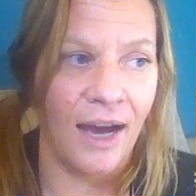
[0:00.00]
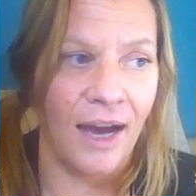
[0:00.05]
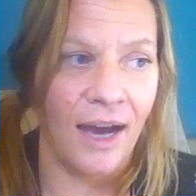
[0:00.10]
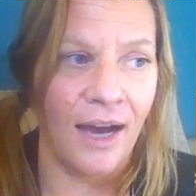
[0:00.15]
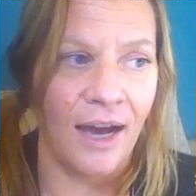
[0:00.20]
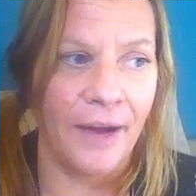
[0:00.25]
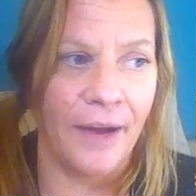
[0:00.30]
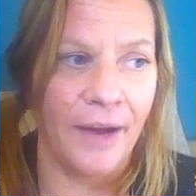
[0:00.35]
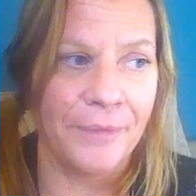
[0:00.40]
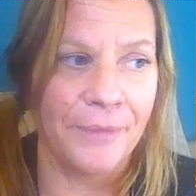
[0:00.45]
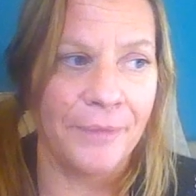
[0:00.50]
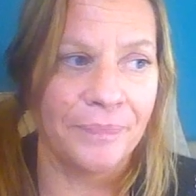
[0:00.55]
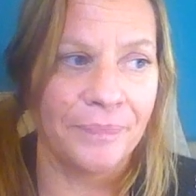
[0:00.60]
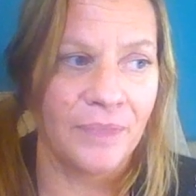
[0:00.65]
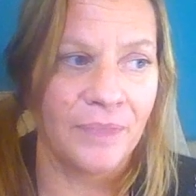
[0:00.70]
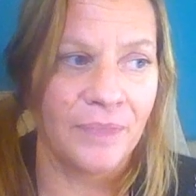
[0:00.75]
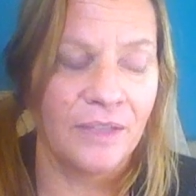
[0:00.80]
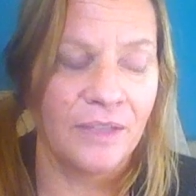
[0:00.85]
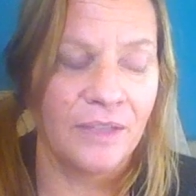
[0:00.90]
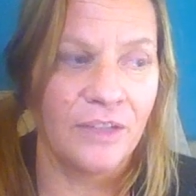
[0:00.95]
Uh,
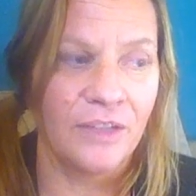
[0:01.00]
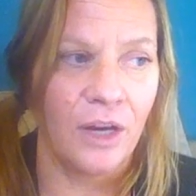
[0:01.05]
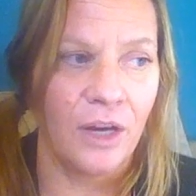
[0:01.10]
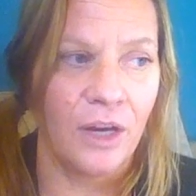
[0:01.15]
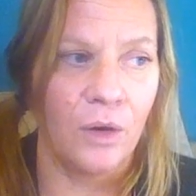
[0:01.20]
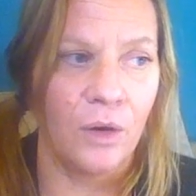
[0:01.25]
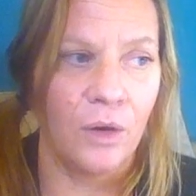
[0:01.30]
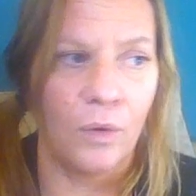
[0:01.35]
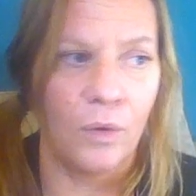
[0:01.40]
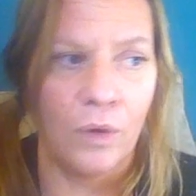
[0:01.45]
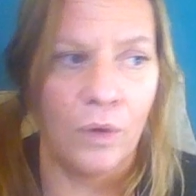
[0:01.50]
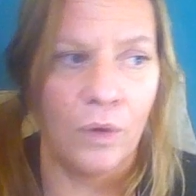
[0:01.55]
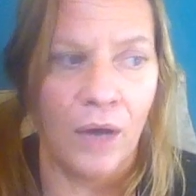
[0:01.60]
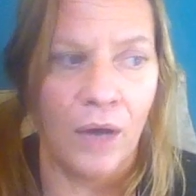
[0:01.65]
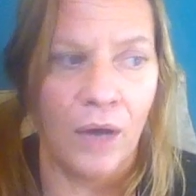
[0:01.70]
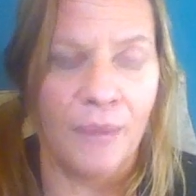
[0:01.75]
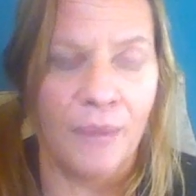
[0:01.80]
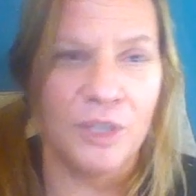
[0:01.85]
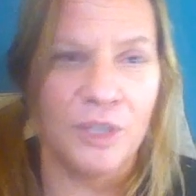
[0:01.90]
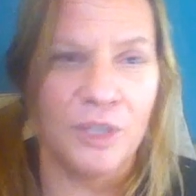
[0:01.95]
so
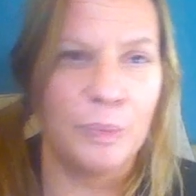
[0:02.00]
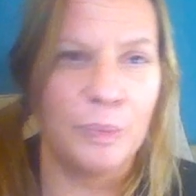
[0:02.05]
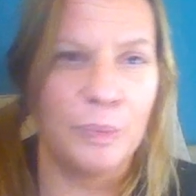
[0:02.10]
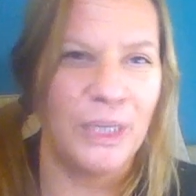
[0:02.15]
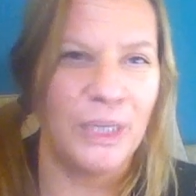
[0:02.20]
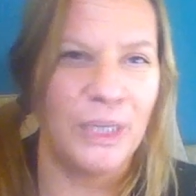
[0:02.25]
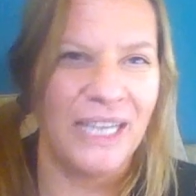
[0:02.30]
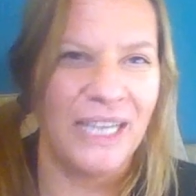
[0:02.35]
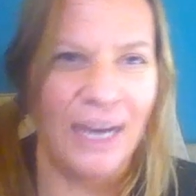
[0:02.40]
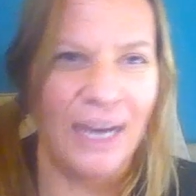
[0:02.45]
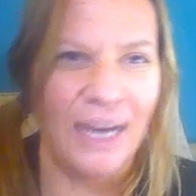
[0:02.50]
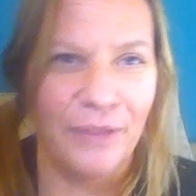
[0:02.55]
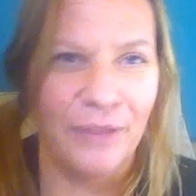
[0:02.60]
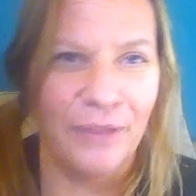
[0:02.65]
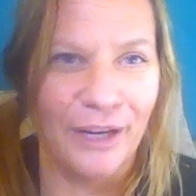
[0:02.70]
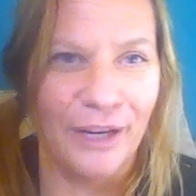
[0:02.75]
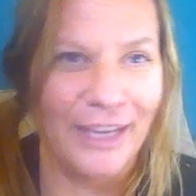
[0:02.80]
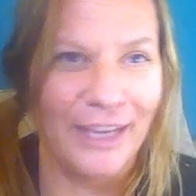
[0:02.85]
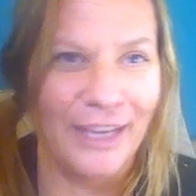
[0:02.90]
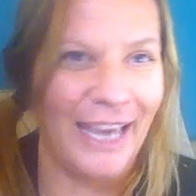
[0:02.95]
I'm just putting it
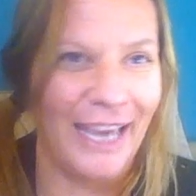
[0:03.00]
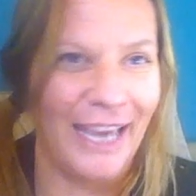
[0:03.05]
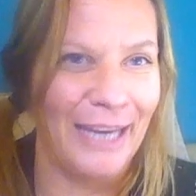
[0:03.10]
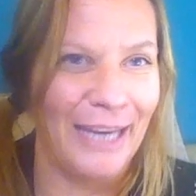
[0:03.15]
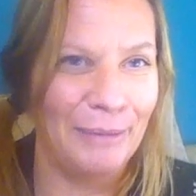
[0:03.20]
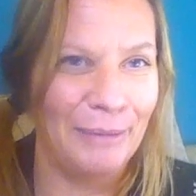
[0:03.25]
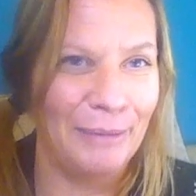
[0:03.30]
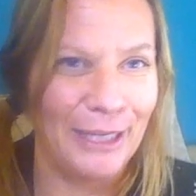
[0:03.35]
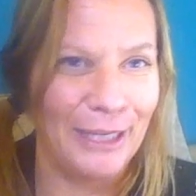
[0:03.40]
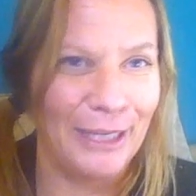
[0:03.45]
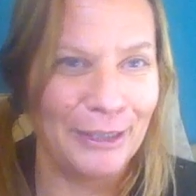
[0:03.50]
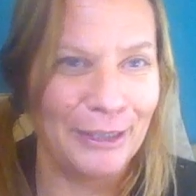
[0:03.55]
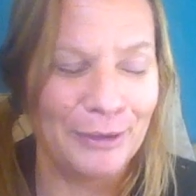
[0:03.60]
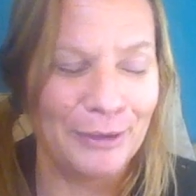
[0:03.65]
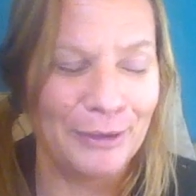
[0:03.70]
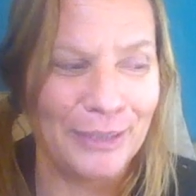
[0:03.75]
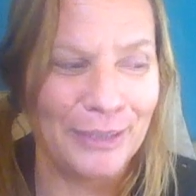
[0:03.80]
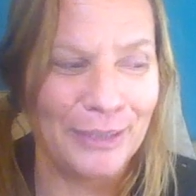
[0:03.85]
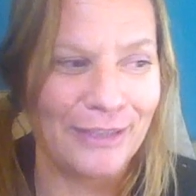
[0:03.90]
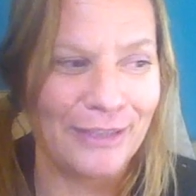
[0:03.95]
out there, like anybody
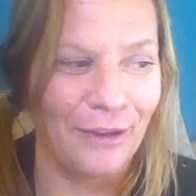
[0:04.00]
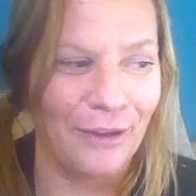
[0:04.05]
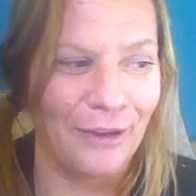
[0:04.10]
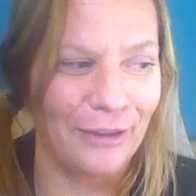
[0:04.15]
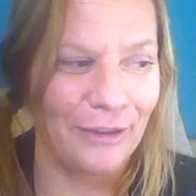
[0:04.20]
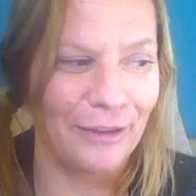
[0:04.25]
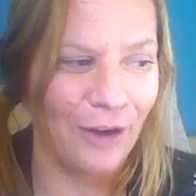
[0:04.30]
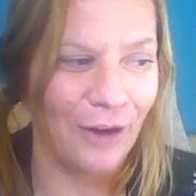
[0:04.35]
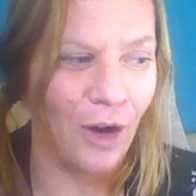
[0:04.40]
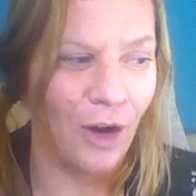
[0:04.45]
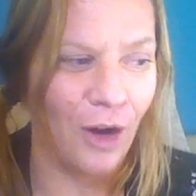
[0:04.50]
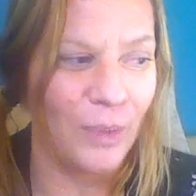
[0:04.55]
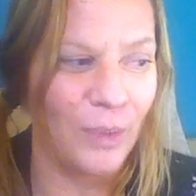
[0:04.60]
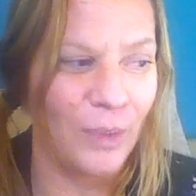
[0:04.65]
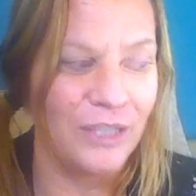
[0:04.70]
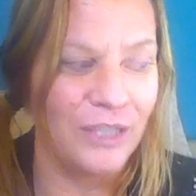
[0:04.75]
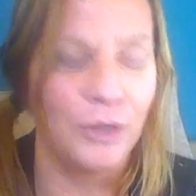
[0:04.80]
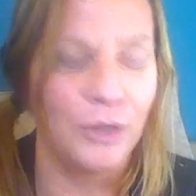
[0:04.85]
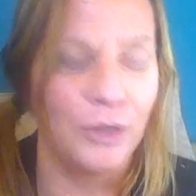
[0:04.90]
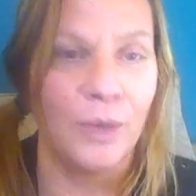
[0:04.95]
who is on the call,
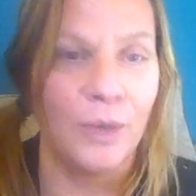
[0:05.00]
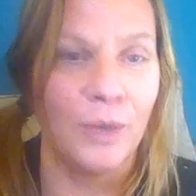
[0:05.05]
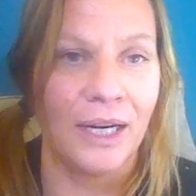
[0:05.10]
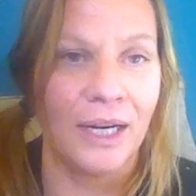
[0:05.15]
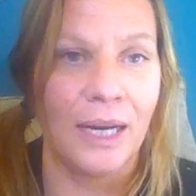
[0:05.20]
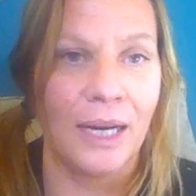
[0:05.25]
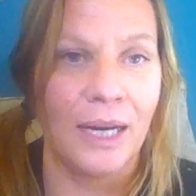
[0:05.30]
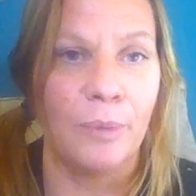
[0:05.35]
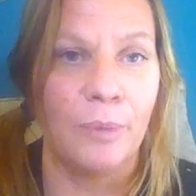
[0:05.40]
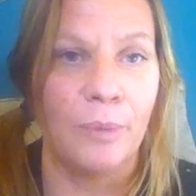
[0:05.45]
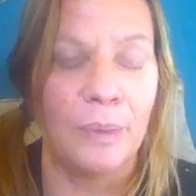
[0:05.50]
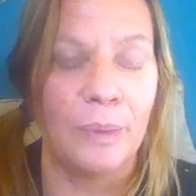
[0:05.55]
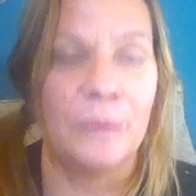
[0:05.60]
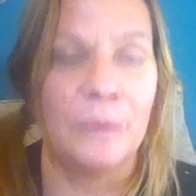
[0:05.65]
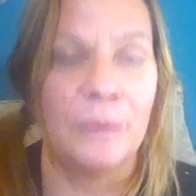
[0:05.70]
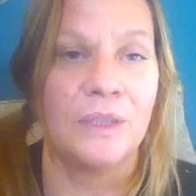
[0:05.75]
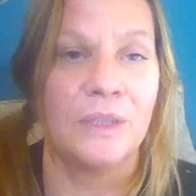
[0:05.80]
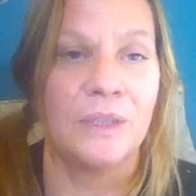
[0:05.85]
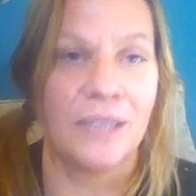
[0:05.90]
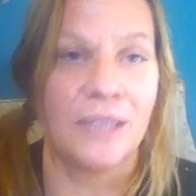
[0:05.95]
we do want a couple
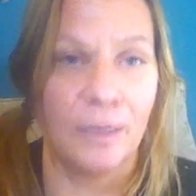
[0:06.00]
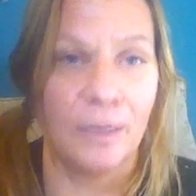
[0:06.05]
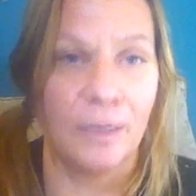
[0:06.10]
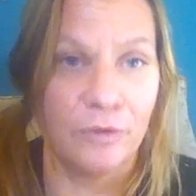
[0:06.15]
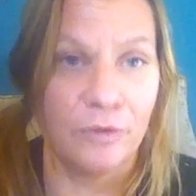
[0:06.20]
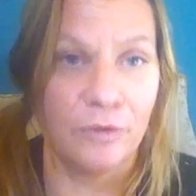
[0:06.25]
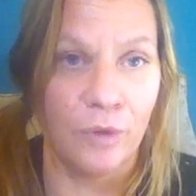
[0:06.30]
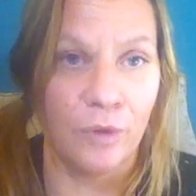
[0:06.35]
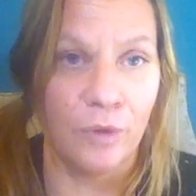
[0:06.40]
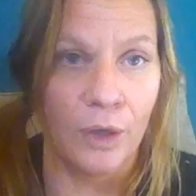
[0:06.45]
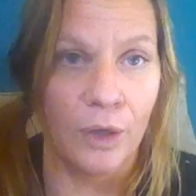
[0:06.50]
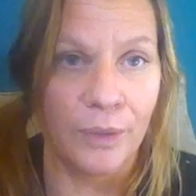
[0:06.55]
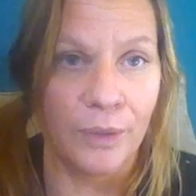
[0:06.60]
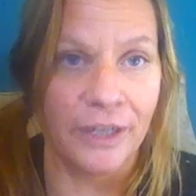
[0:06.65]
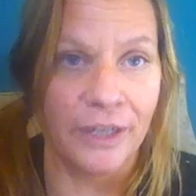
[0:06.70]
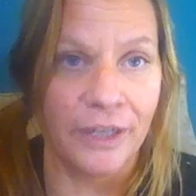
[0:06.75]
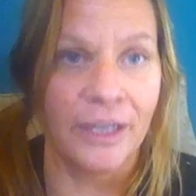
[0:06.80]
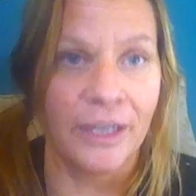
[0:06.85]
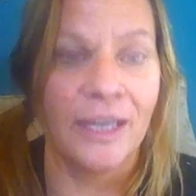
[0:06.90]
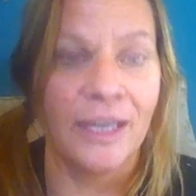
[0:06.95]
people to come
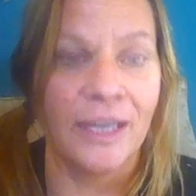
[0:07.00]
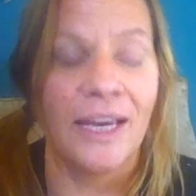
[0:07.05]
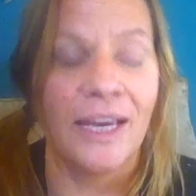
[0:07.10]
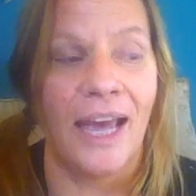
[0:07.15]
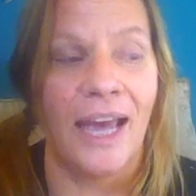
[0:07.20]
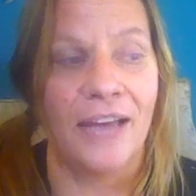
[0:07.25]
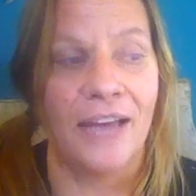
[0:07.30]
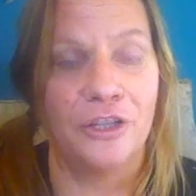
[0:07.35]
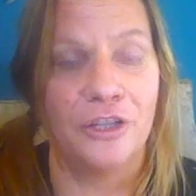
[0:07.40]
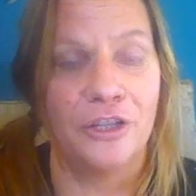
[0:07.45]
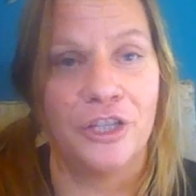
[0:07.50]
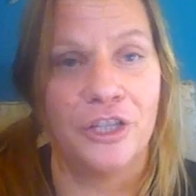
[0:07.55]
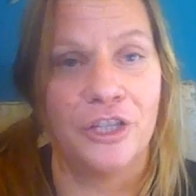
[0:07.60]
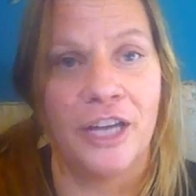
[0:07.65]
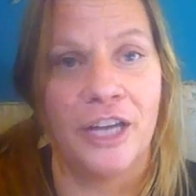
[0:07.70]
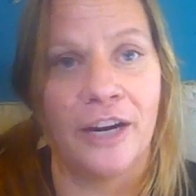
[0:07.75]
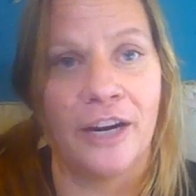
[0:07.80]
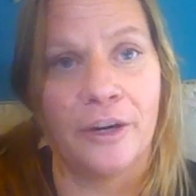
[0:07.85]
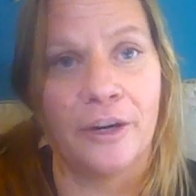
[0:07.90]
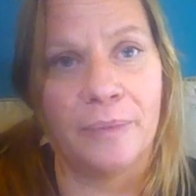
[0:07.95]
forward and
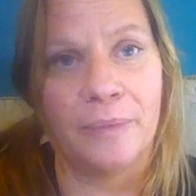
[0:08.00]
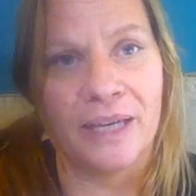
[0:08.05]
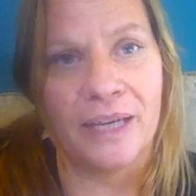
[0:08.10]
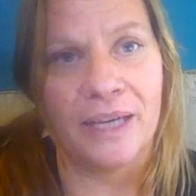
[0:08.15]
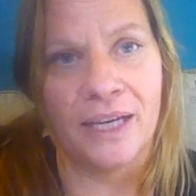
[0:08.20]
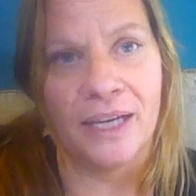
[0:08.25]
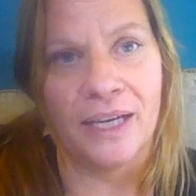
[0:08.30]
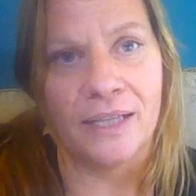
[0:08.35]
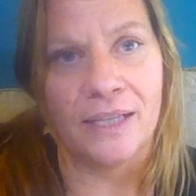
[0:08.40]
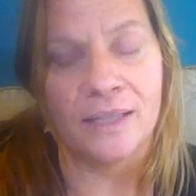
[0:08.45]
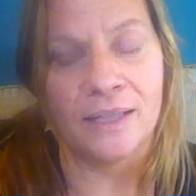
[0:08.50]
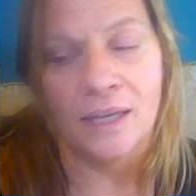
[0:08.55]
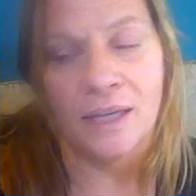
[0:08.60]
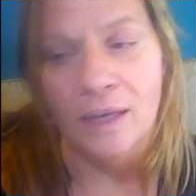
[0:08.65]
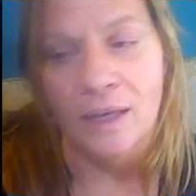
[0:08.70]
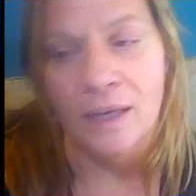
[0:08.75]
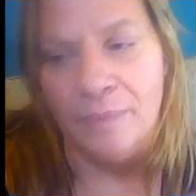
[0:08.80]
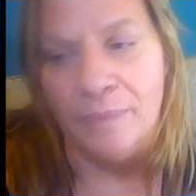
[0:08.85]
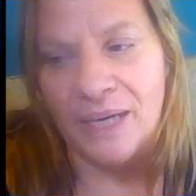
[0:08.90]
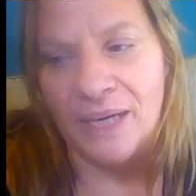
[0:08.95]
share, because
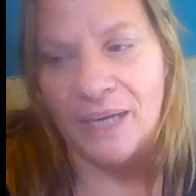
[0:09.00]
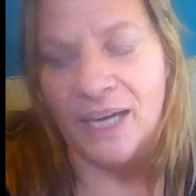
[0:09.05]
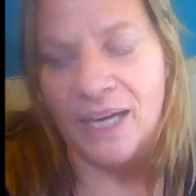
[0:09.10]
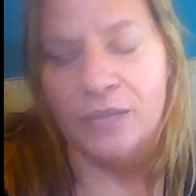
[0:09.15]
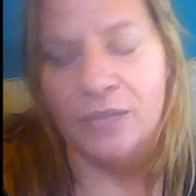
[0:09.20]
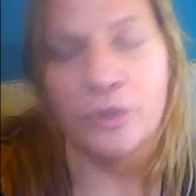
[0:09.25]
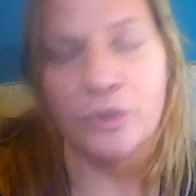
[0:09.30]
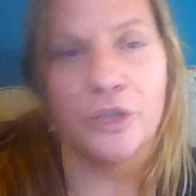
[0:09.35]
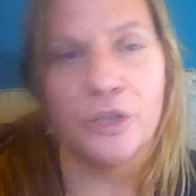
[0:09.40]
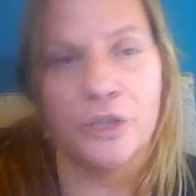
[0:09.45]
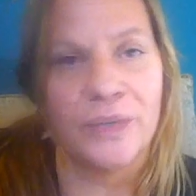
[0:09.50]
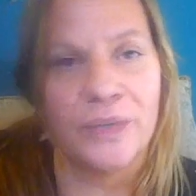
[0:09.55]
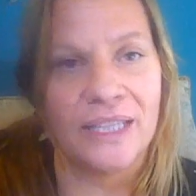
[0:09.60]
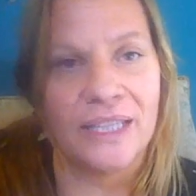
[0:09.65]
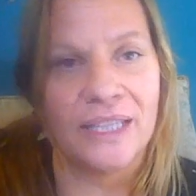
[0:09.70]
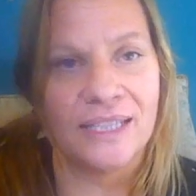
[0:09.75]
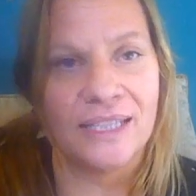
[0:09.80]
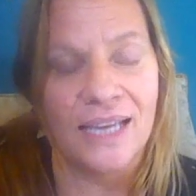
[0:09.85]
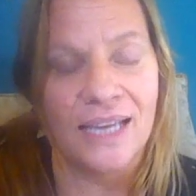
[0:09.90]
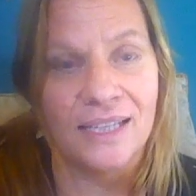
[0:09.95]
because we're
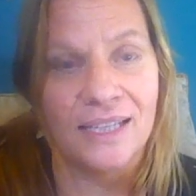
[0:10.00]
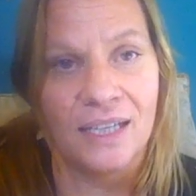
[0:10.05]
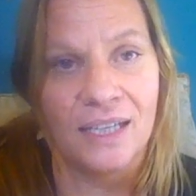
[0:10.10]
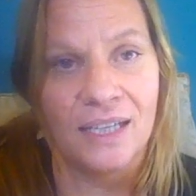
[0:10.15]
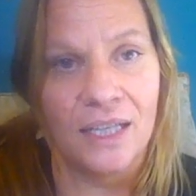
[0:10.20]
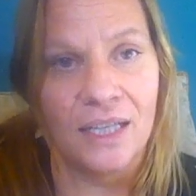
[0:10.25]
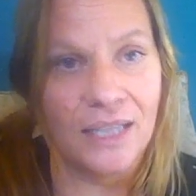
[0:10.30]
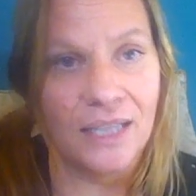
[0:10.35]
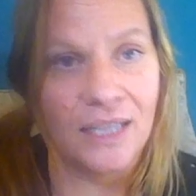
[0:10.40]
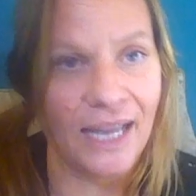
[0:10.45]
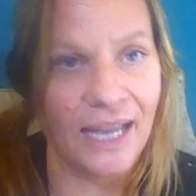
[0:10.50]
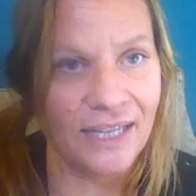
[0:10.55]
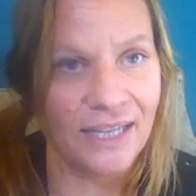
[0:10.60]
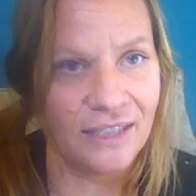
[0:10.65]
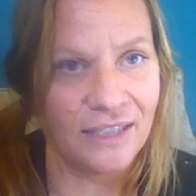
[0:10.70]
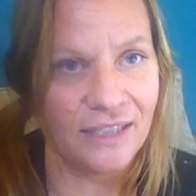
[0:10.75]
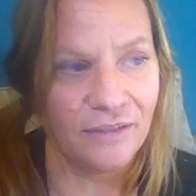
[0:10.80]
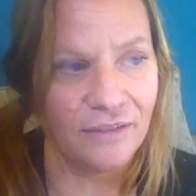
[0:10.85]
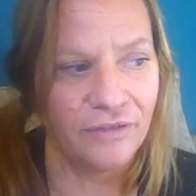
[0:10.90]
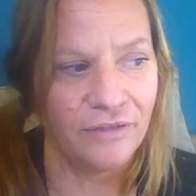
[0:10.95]
doing this as a
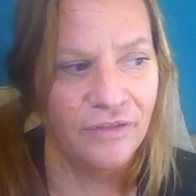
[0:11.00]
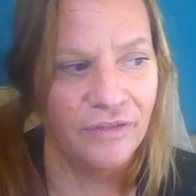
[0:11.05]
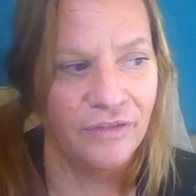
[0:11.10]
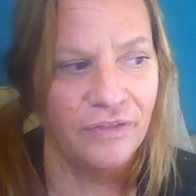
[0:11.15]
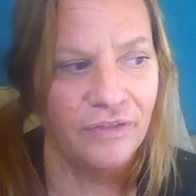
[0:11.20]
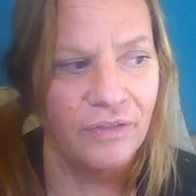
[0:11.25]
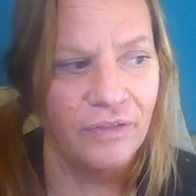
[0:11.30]
collective